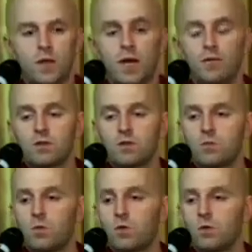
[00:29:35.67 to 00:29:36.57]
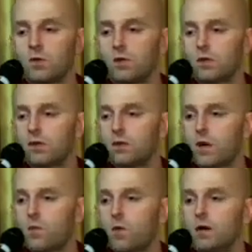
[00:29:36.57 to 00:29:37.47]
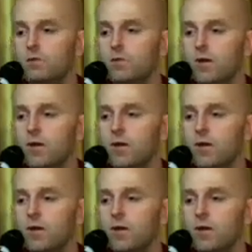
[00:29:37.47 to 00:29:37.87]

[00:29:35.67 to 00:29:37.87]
I have to support my wife,